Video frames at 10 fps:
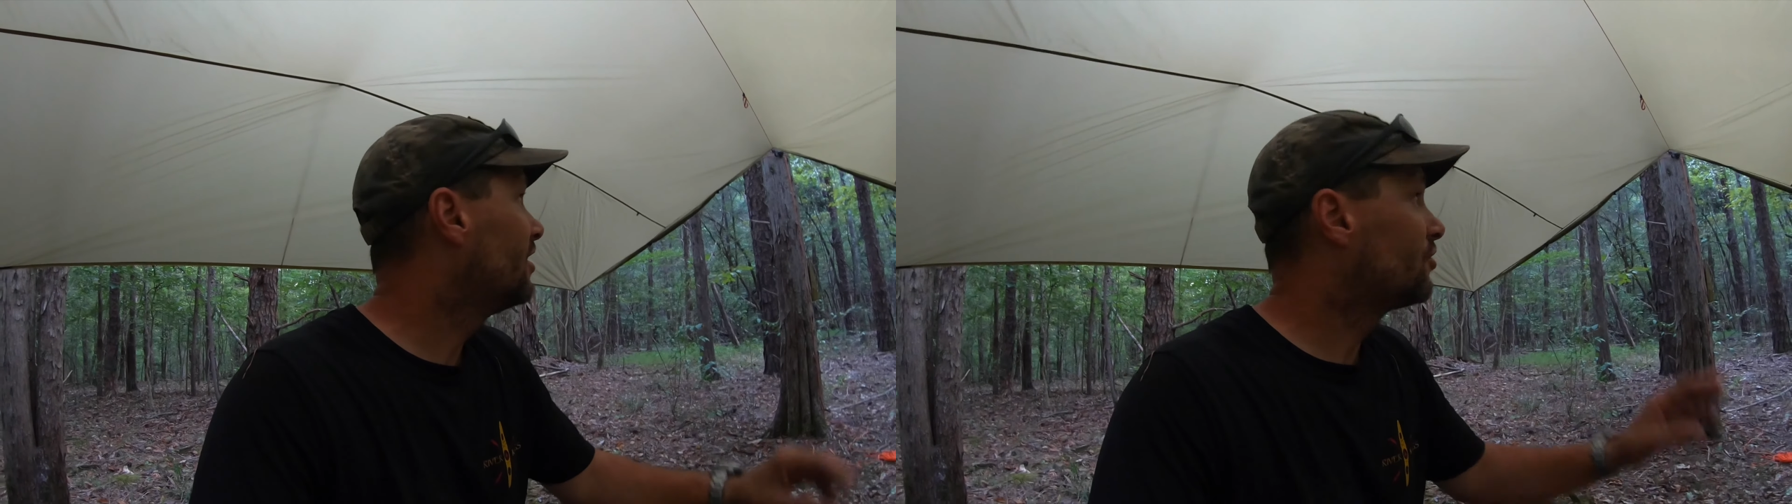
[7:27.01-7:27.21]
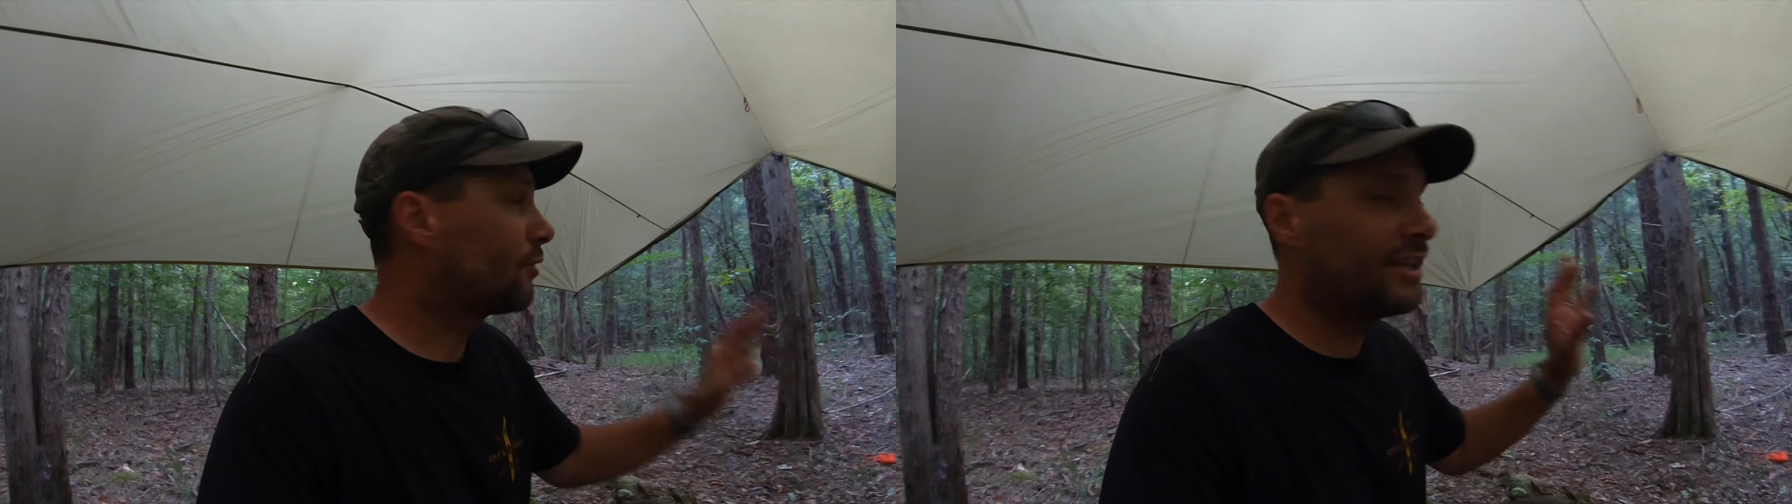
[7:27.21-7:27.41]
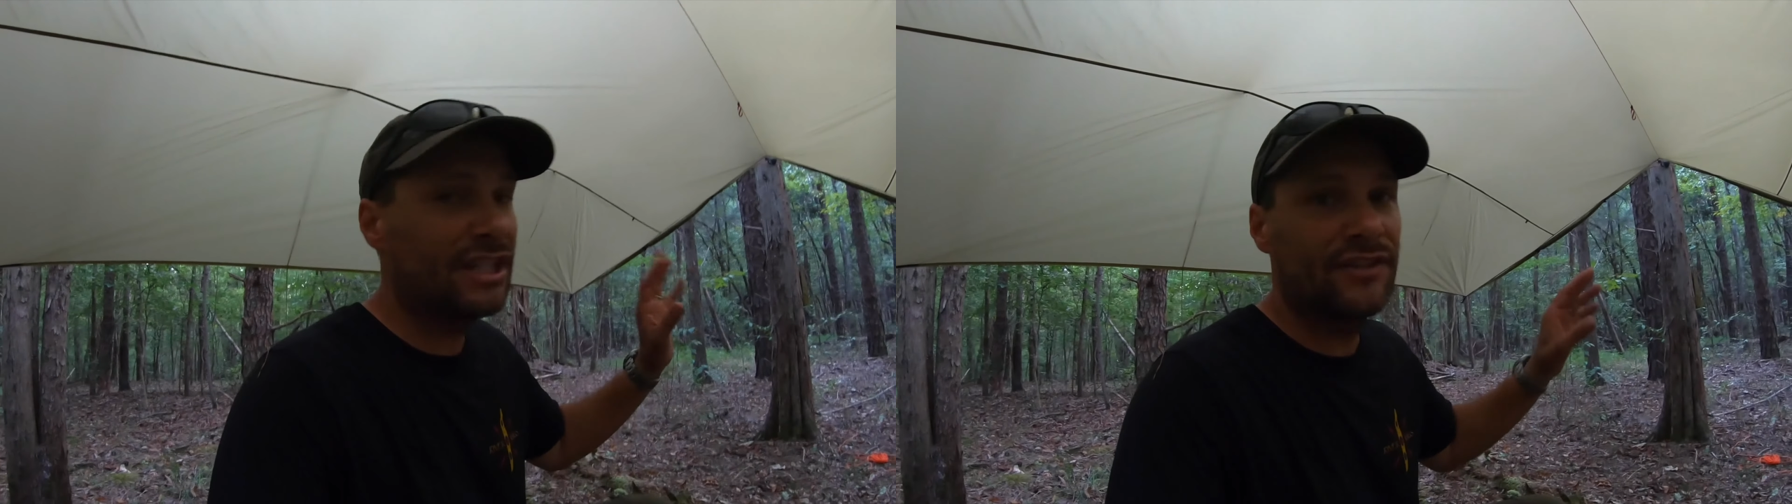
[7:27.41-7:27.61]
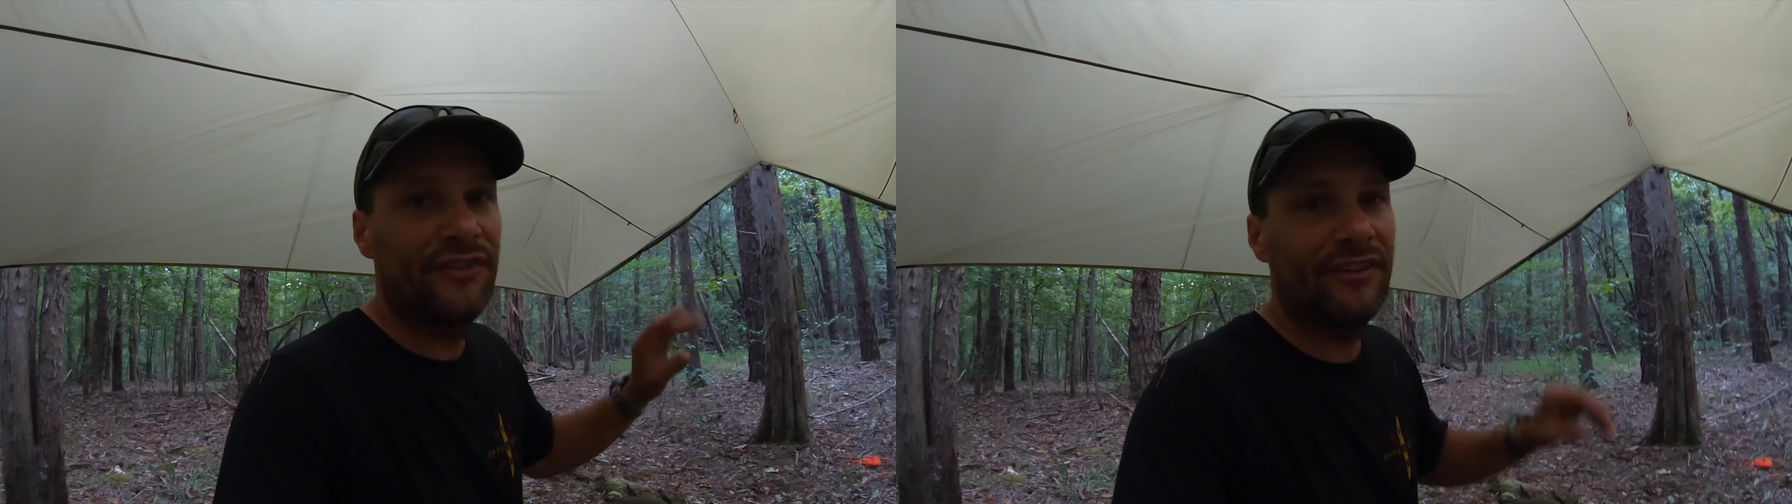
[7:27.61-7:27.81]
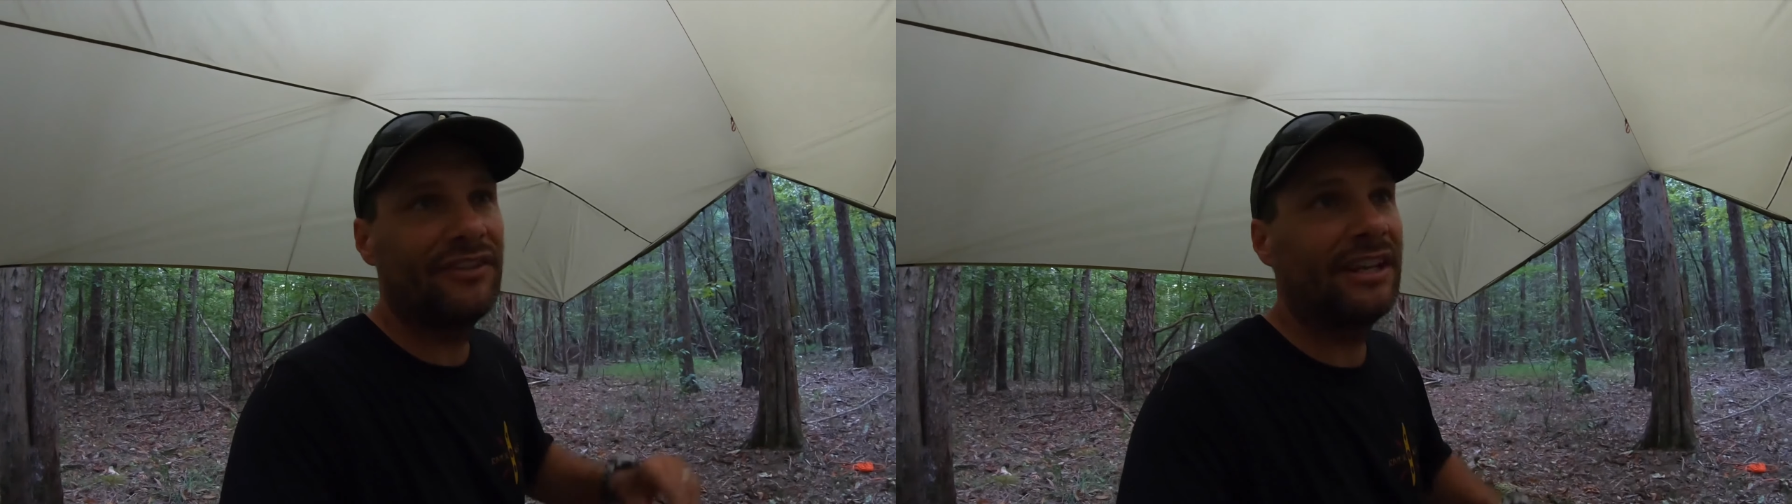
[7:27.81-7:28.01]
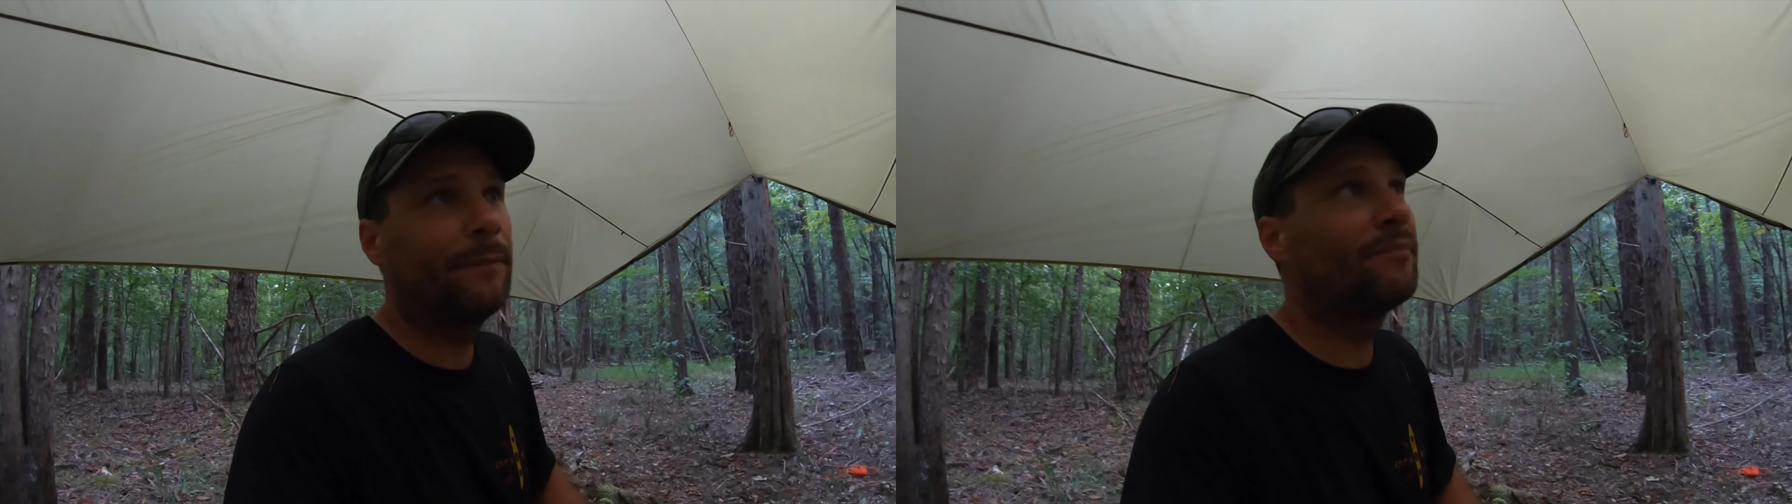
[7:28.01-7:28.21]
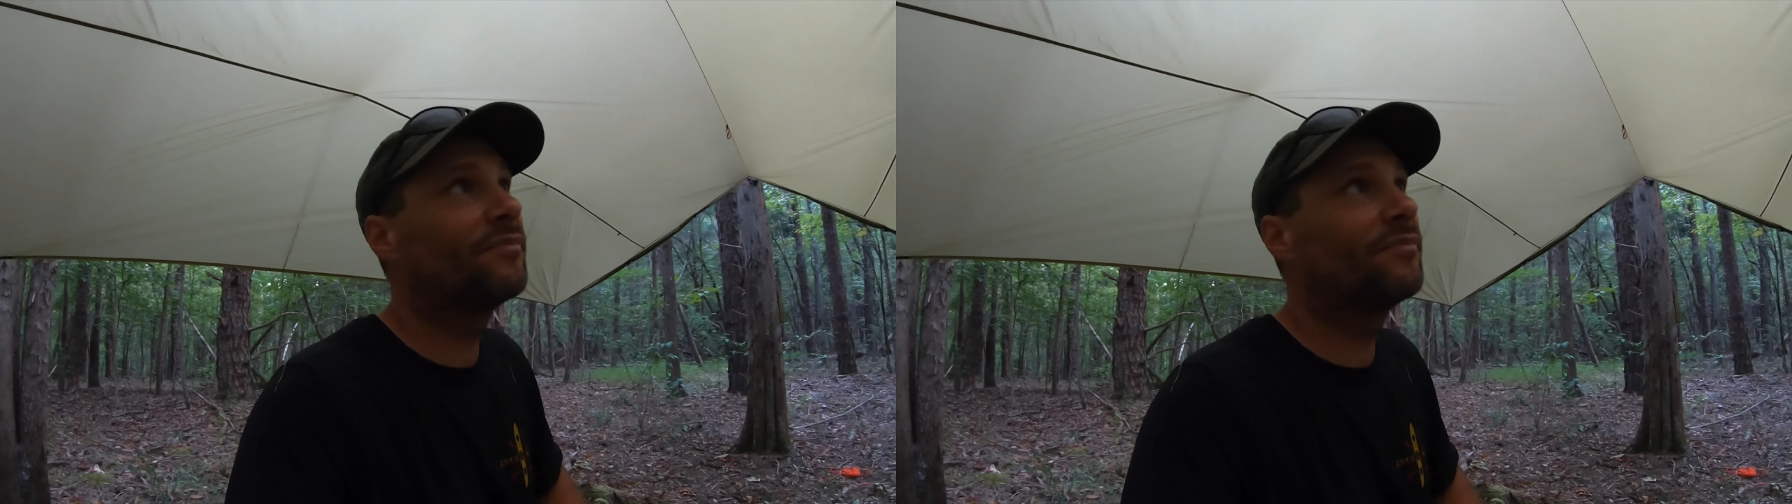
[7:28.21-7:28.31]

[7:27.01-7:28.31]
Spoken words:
So this is 50.